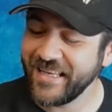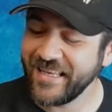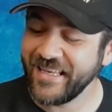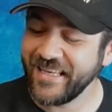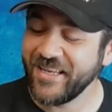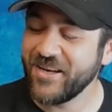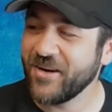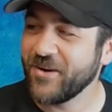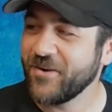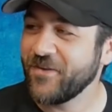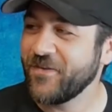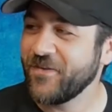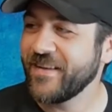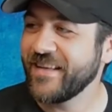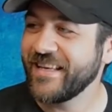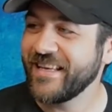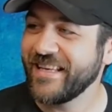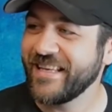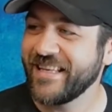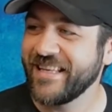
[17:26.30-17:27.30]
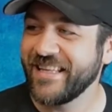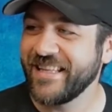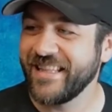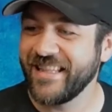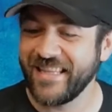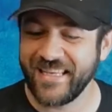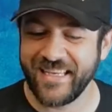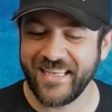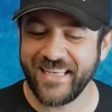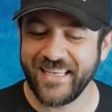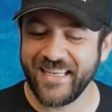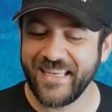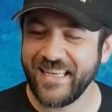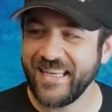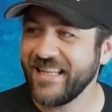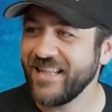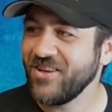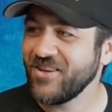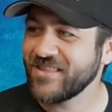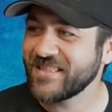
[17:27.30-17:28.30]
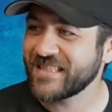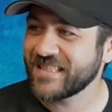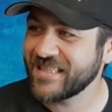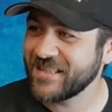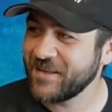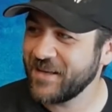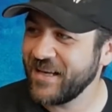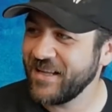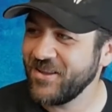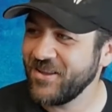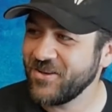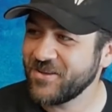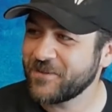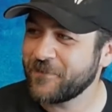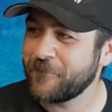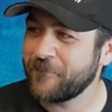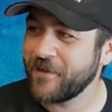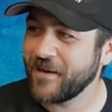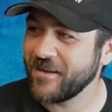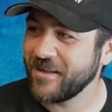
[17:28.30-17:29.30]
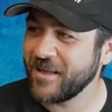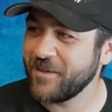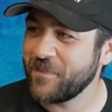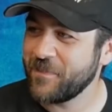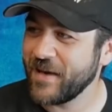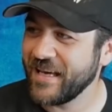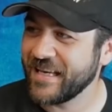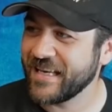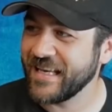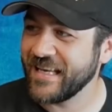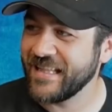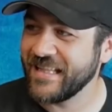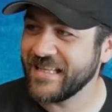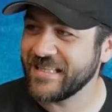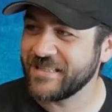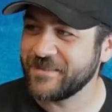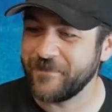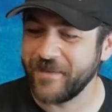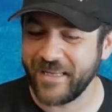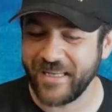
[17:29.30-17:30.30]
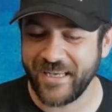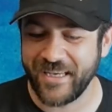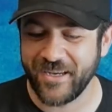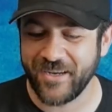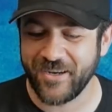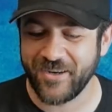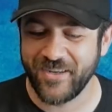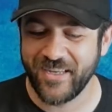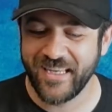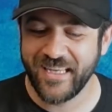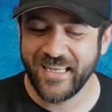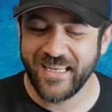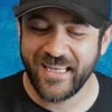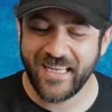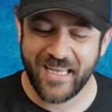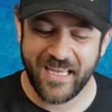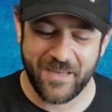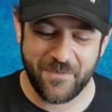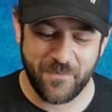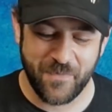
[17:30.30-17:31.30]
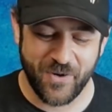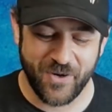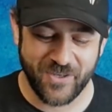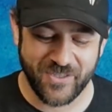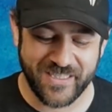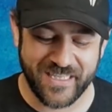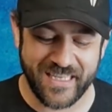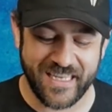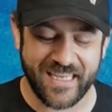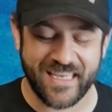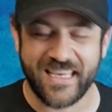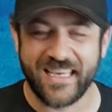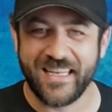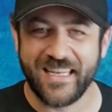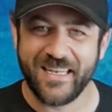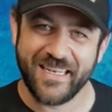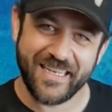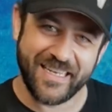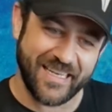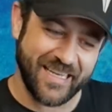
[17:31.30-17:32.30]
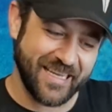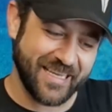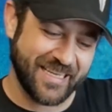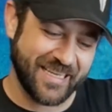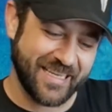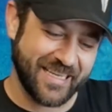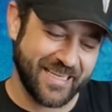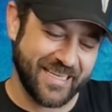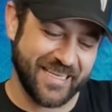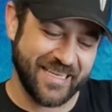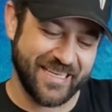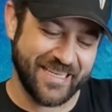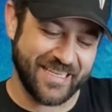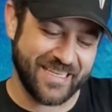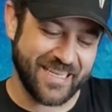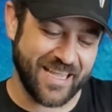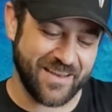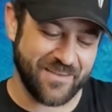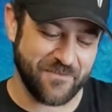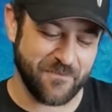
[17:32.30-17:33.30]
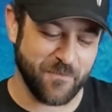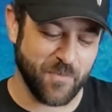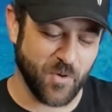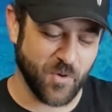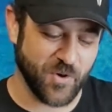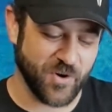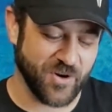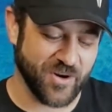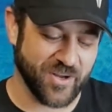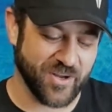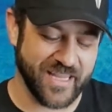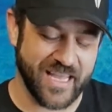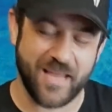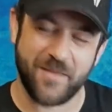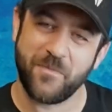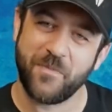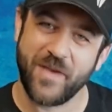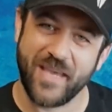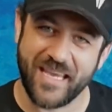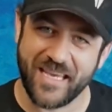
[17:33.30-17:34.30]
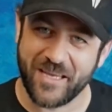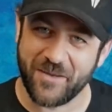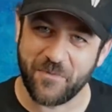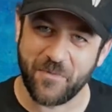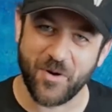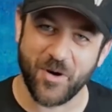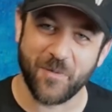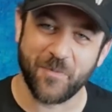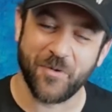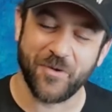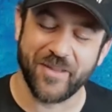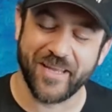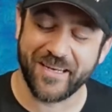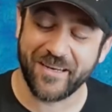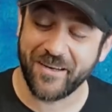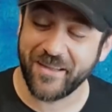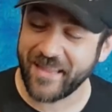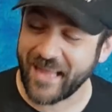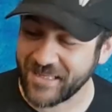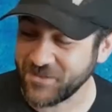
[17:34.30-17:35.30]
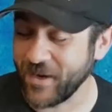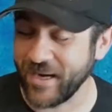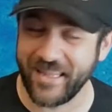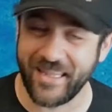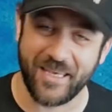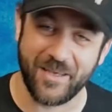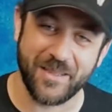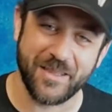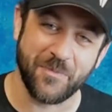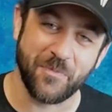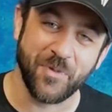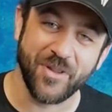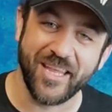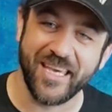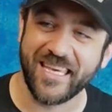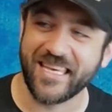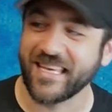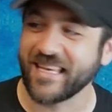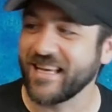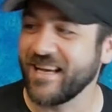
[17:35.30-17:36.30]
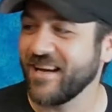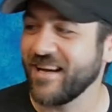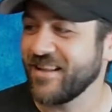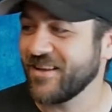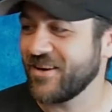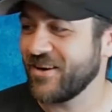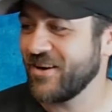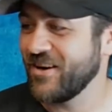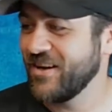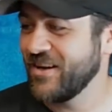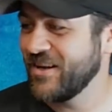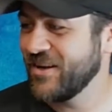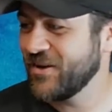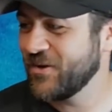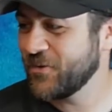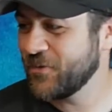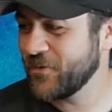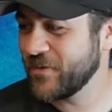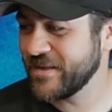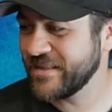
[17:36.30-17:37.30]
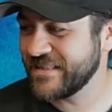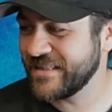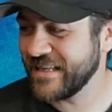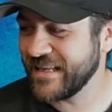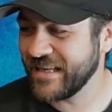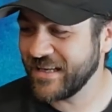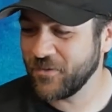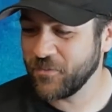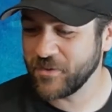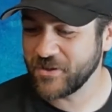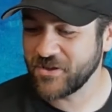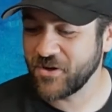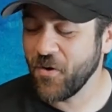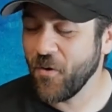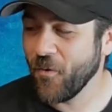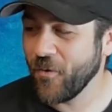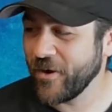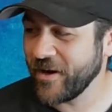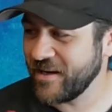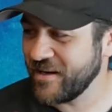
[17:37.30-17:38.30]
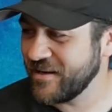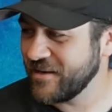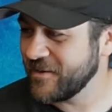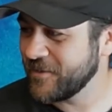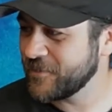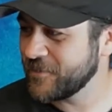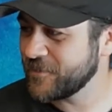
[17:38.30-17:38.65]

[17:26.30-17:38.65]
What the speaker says: It looks fairly pink in this video. In person, it can kind of border on that pink and purple. That's why the plink color was coined.